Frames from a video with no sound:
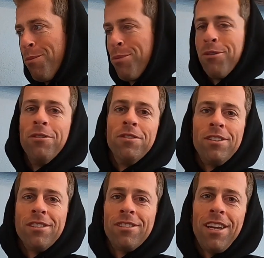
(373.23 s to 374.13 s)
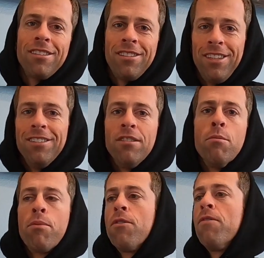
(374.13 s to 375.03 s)
improve, success is
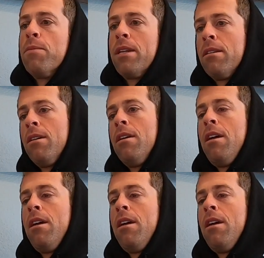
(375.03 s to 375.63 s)
improvement.